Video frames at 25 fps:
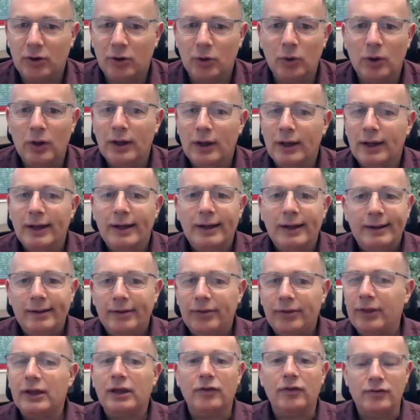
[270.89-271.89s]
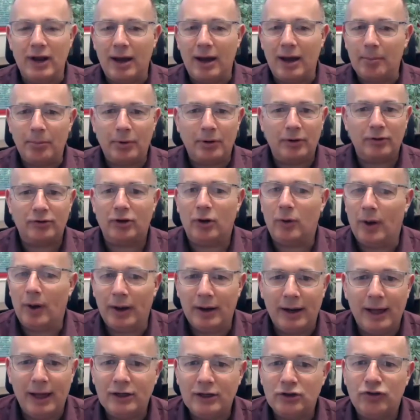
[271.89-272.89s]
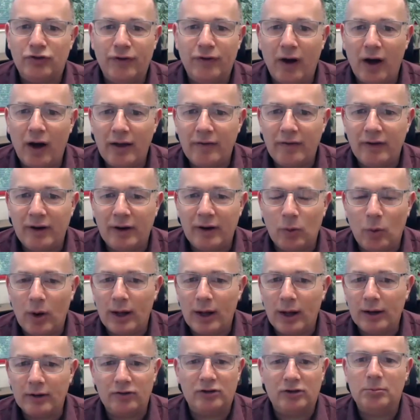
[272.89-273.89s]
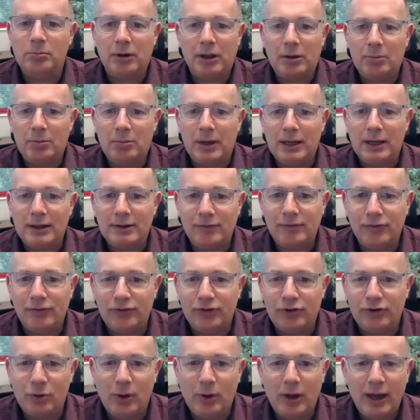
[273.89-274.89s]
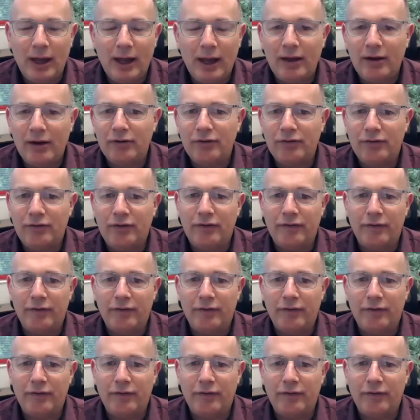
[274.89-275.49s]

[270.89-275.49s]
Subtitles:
So think of numbers. So an H5N1 simply means you have